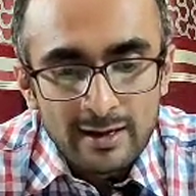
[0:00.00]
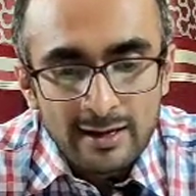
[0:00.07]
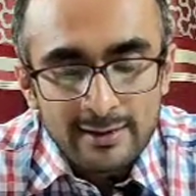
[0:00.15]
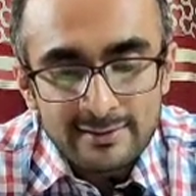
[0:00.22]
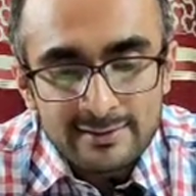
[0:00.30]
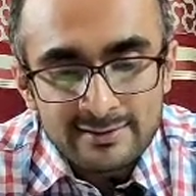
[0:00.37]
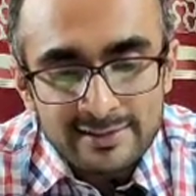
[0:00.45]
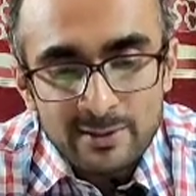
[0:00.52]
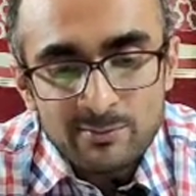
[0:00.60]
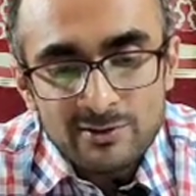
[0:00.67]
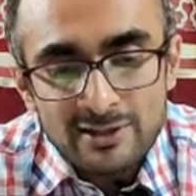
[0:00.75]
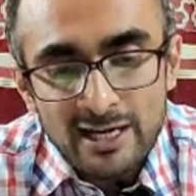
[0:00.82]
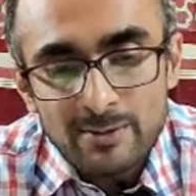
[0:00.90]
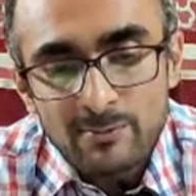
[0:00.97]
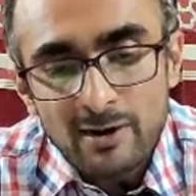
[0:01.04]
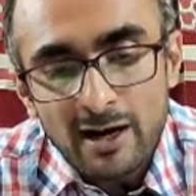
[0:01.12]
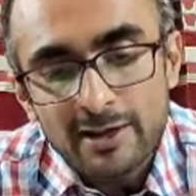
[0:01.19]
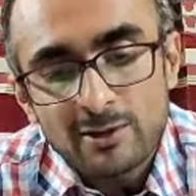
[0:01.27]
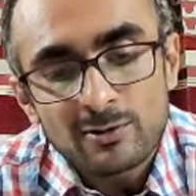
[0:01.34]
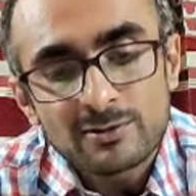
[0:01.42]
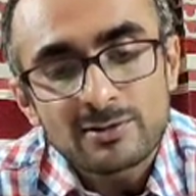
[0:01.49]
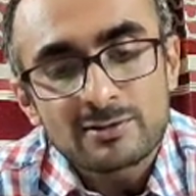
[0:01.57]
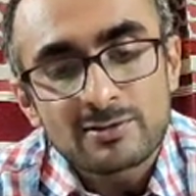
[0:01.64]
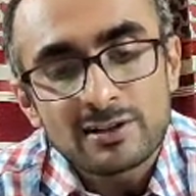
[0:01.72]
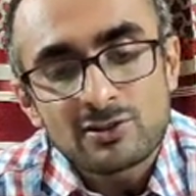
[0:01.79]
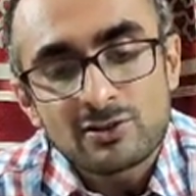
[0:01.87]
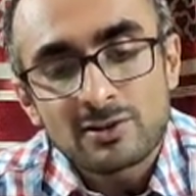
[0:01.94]
And at the same time, high
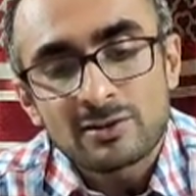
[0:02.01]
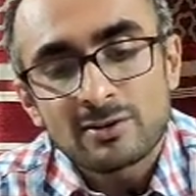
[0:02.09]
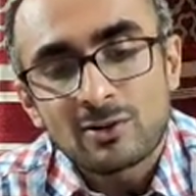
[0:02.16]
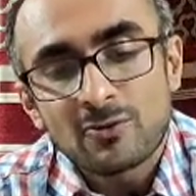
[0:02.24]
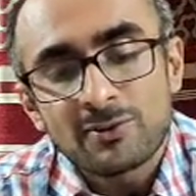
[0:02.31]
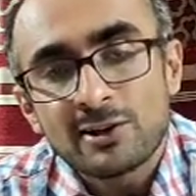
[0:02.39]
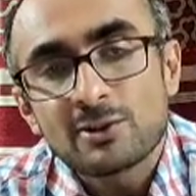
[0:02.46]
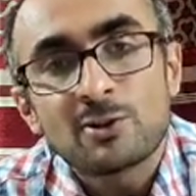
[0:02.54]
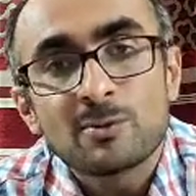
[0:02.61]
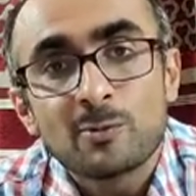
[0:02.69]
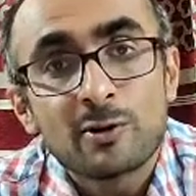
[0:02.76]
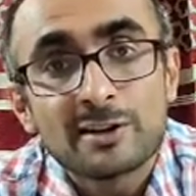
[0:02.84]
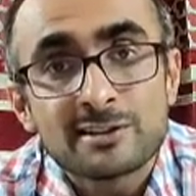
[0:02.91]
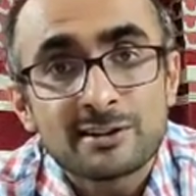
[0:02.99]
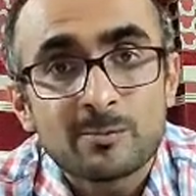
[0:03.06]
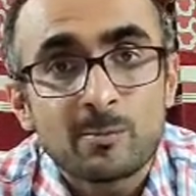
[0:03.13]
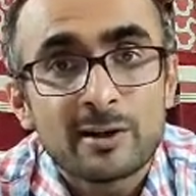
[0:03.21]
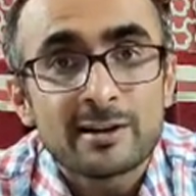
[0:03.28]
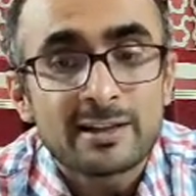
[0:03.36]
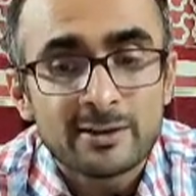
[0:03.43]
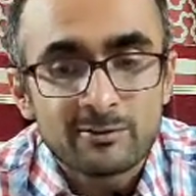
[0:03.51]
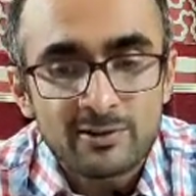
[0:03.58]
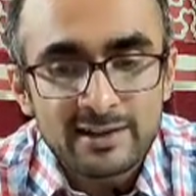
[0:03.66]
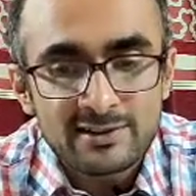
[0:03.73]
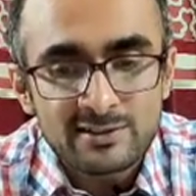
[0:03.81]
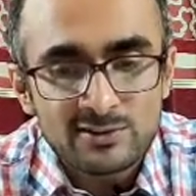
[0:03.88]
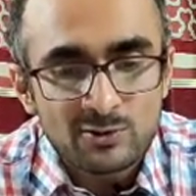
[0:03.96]
concentration of ketone bodies in blood give
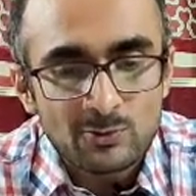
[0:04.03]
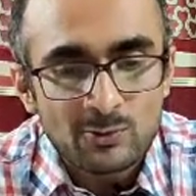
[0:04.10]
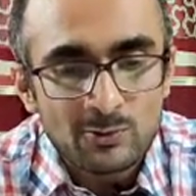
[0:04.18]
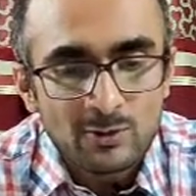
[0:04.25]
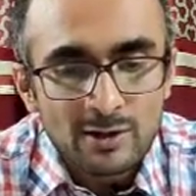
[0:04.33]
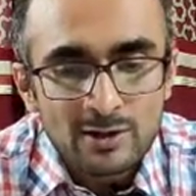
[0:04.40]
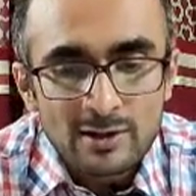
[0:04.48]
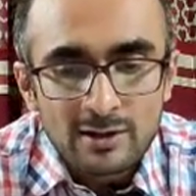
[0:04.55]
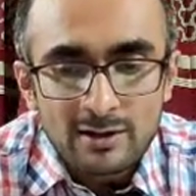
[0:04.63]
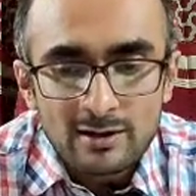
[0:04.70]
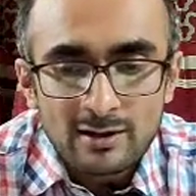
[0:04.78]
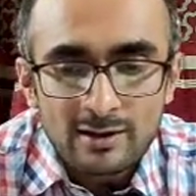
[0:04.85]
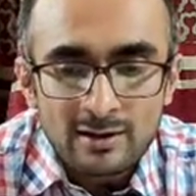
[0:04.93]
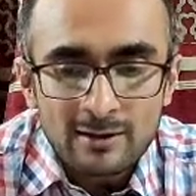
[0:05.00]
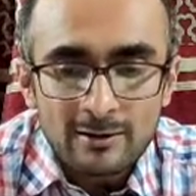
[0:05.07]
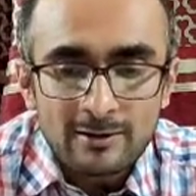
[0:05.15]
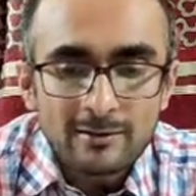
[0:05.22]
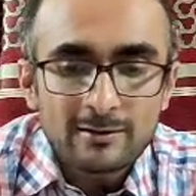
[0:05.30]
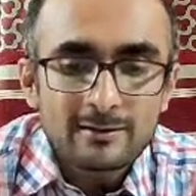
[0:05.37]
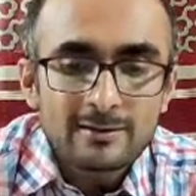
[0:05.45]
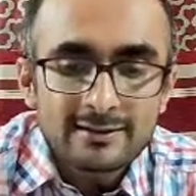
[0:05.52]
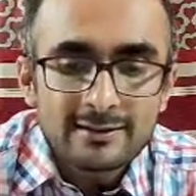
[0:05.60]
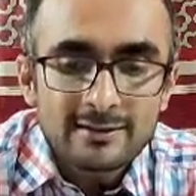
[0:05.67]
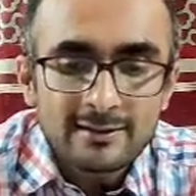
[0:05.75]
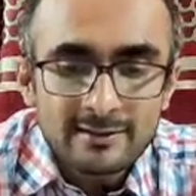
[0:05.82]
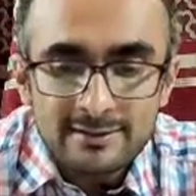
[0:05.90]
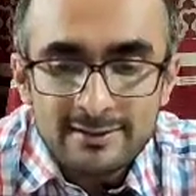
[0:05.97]
rise to
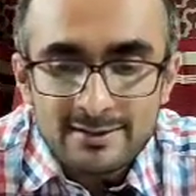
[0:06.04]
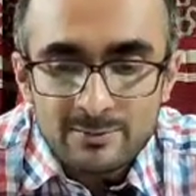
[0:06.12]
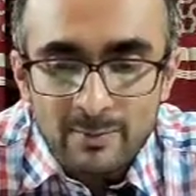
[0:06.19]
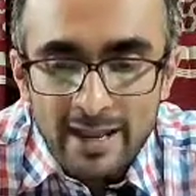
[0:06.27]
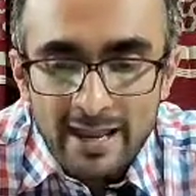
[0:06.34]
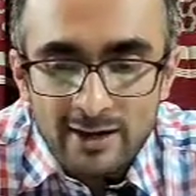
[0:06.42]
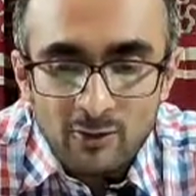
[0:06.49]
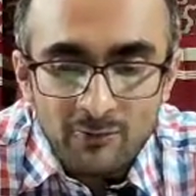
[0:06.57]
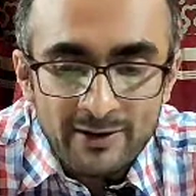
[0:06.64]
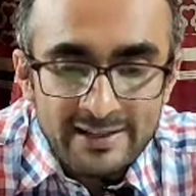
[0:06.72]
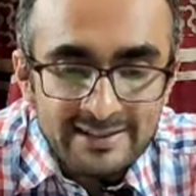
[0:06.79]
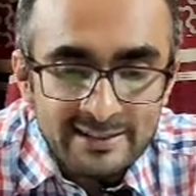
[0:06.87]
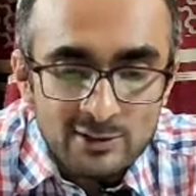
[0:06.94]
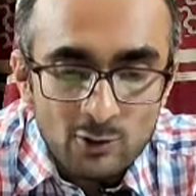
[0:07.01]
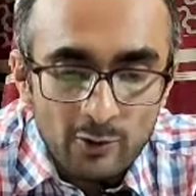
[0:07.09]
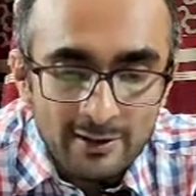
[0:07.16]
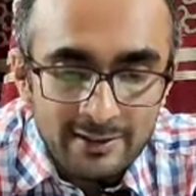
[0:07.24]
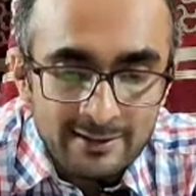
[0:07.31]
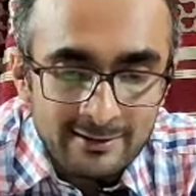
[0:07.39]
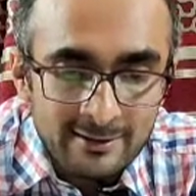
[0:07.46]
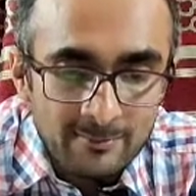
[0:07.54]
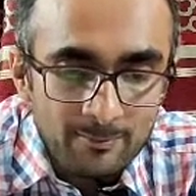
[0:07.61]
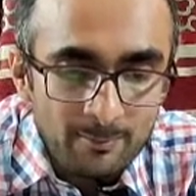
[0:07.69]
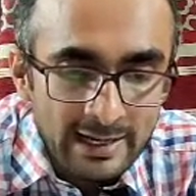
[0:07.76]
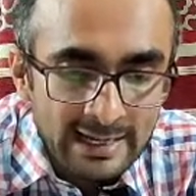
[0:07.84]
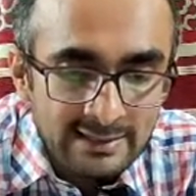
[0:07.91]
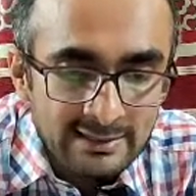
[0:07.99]
a smell of acetone in the
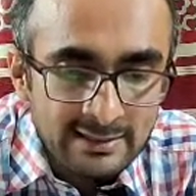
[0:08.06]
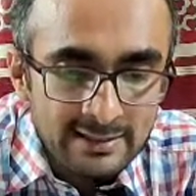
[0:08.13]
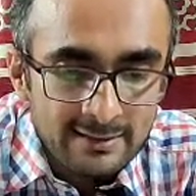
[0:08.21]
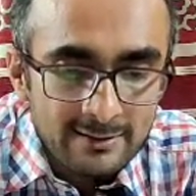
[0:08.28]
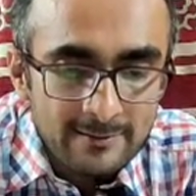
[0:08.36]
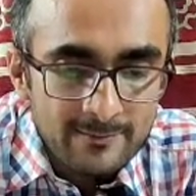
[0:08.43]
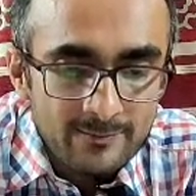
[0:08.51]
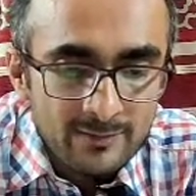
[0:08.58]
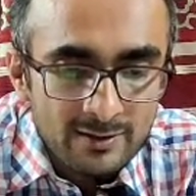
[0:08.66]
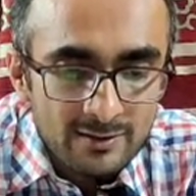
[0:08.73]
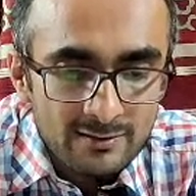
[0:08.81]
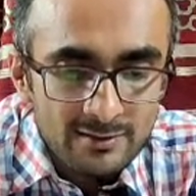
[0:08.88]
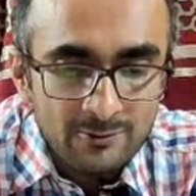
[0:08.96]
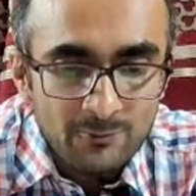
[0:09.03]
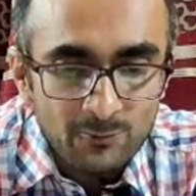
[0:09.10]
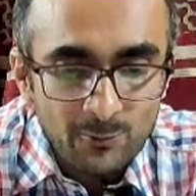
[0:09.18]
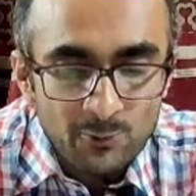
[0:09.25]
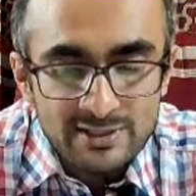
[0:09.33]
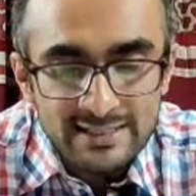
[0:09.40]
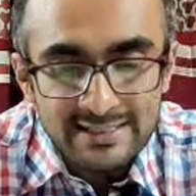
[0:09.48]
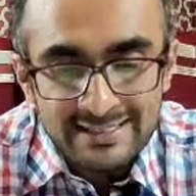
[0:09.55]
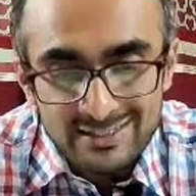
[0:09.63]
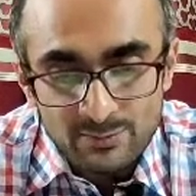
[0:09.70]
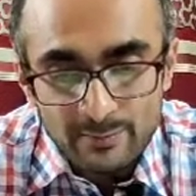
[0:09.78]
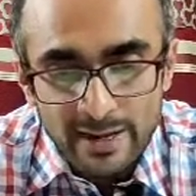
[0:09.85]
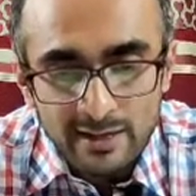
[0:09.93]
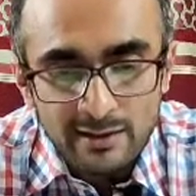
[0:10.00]
breath, some fruity
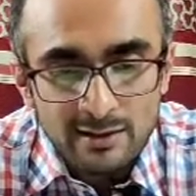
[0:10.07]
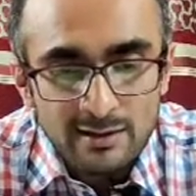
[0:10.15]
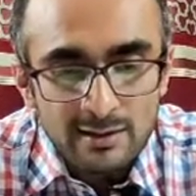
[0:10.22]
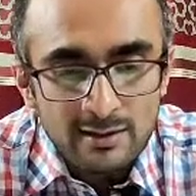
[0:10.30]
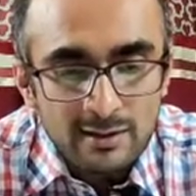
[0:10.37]
smell,